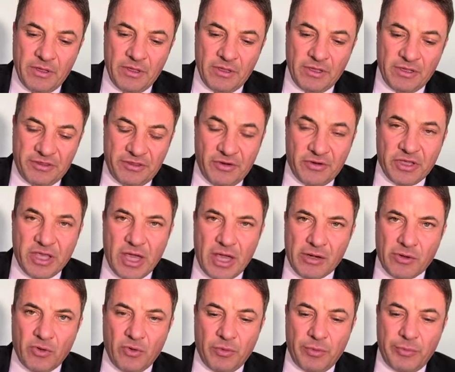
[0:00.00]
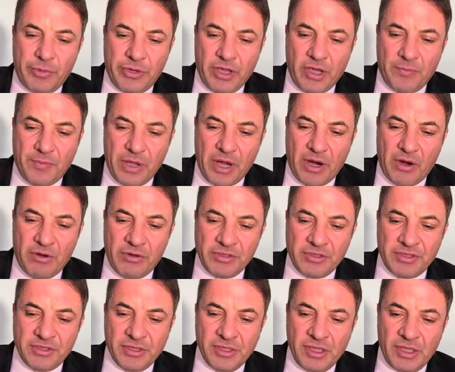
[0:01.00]
The third category would be a
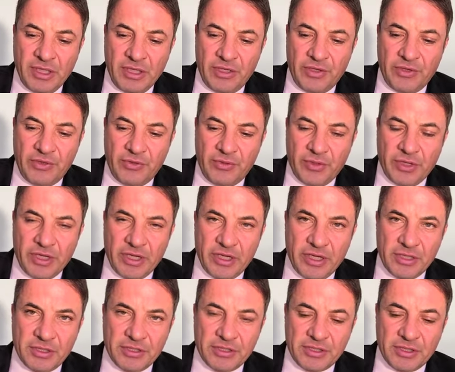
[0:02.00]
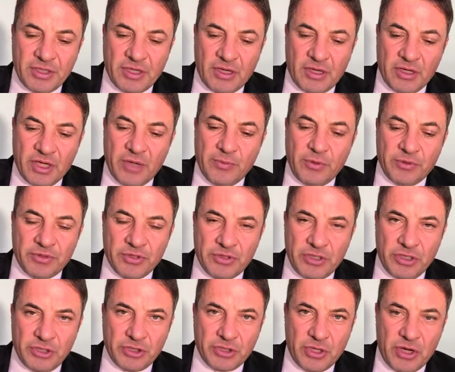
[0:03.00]
parent who is unable to
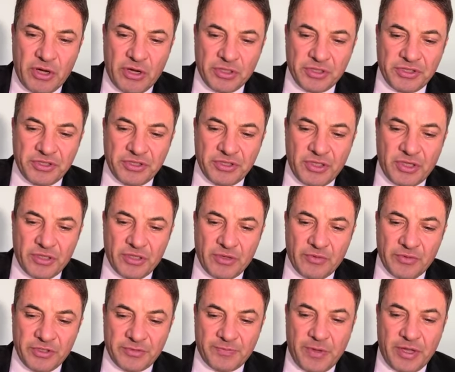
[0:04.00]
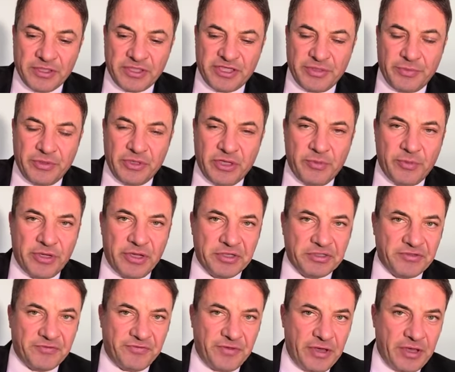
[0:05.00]
discharge their responsibility
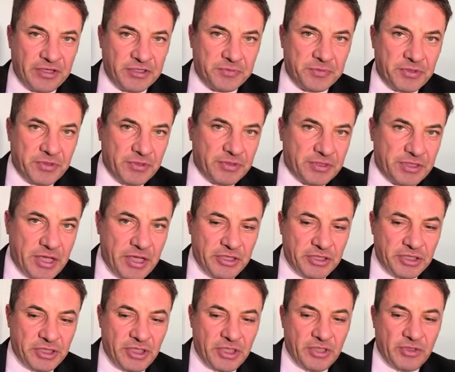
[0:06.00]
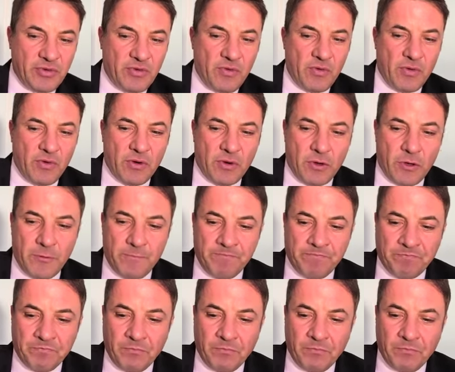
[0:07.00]
because of the hospitalization or